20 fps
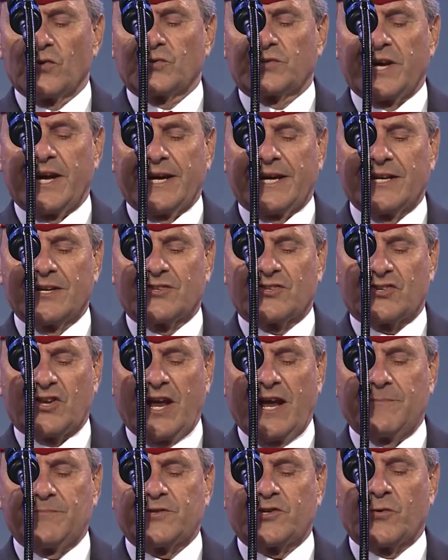taken
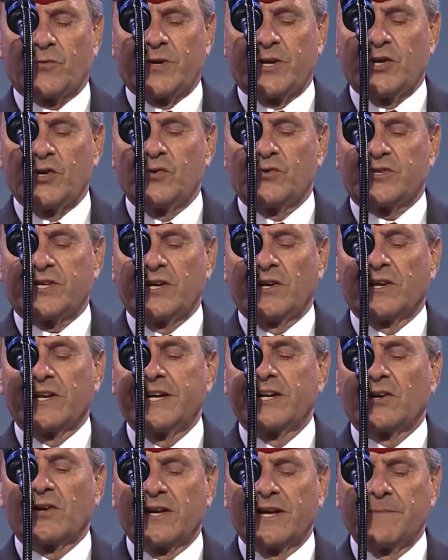steps to reduce
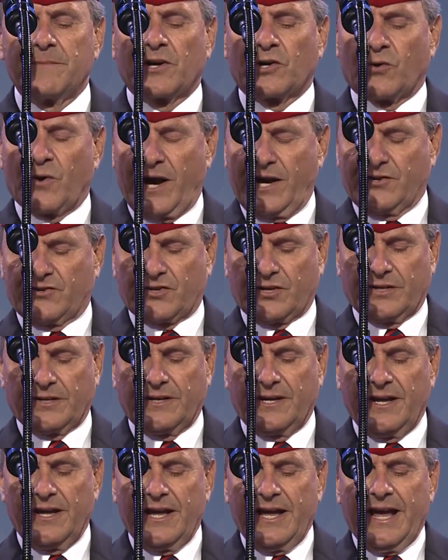illegal immigration,
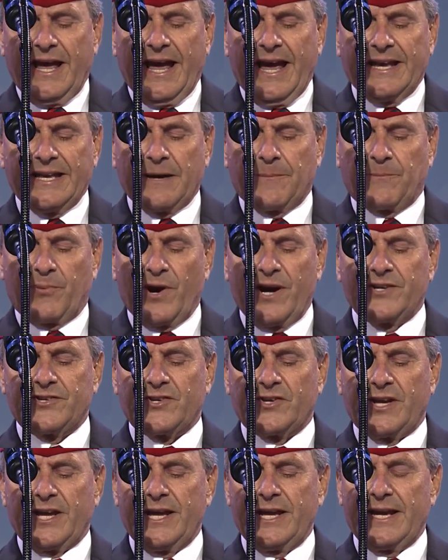and the
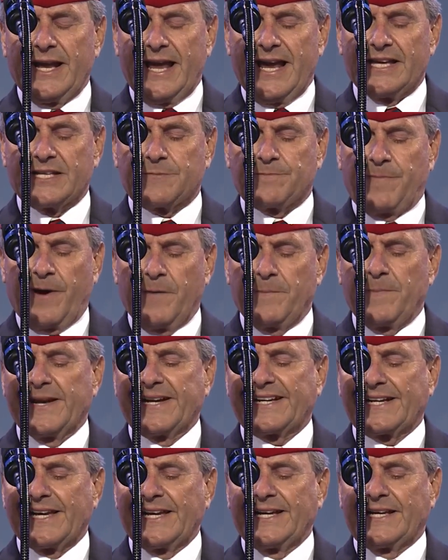President has
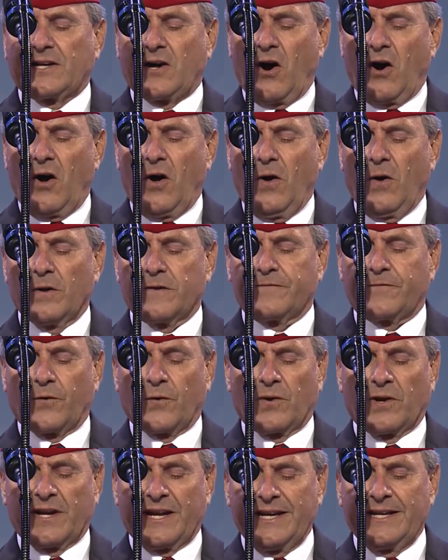publicly called
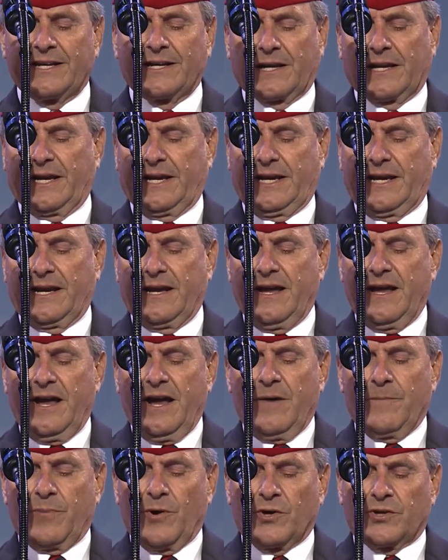for legally
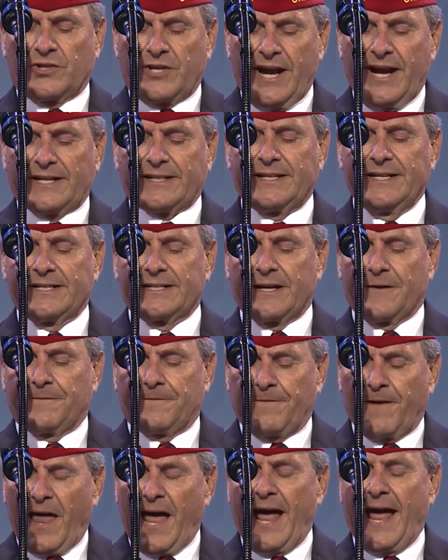protecting the
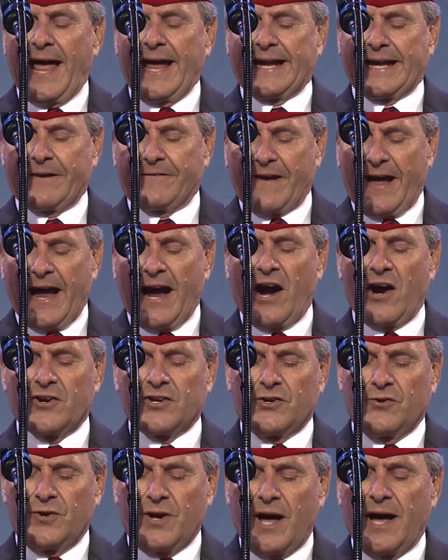flag of our
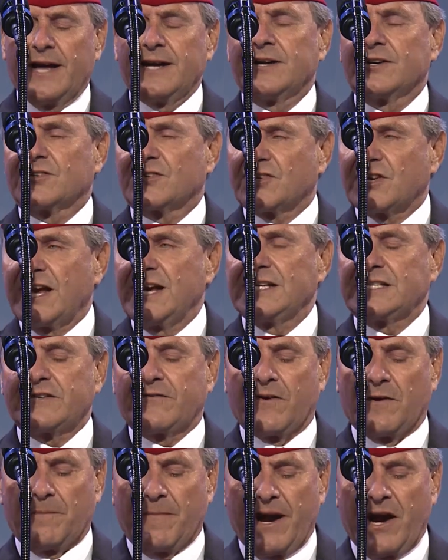United States
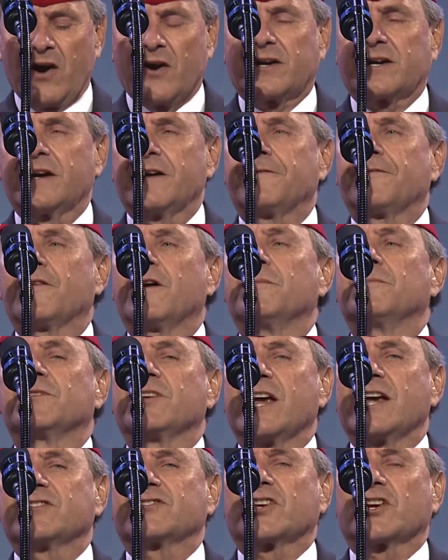of America from
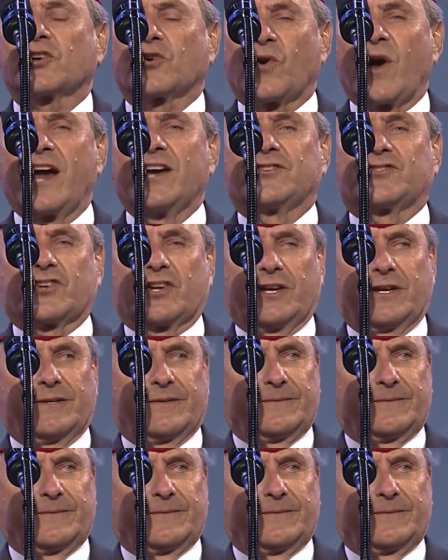desecration.